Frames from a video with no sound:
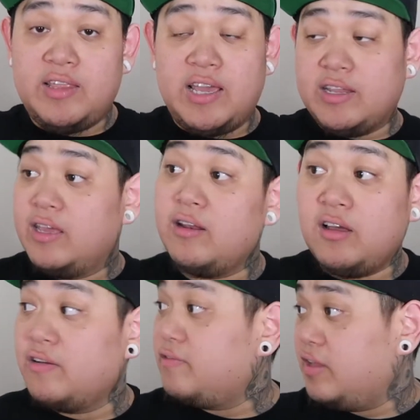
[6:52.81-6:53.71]
They had to get
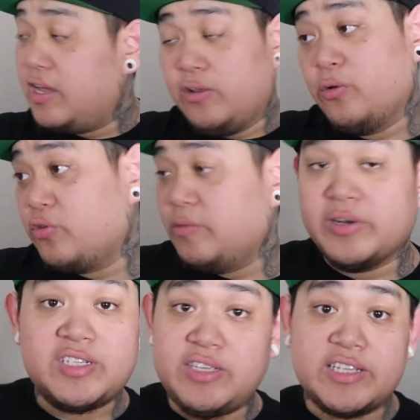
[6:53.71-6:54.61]
off, they had to go through an
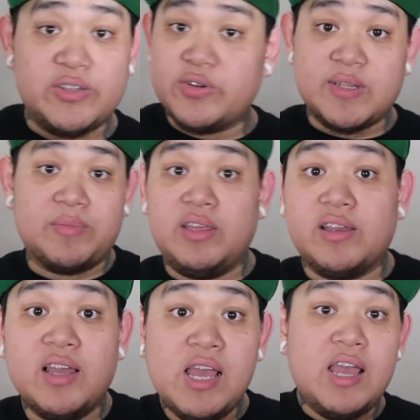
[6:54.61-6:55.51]
emergency exit or
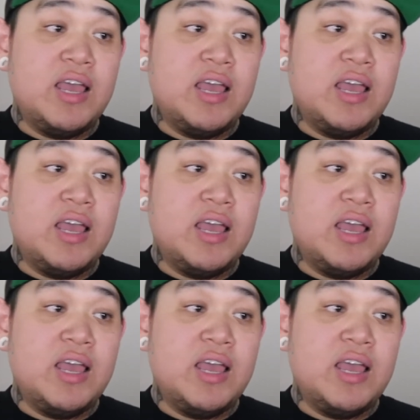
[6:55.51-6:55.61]
something,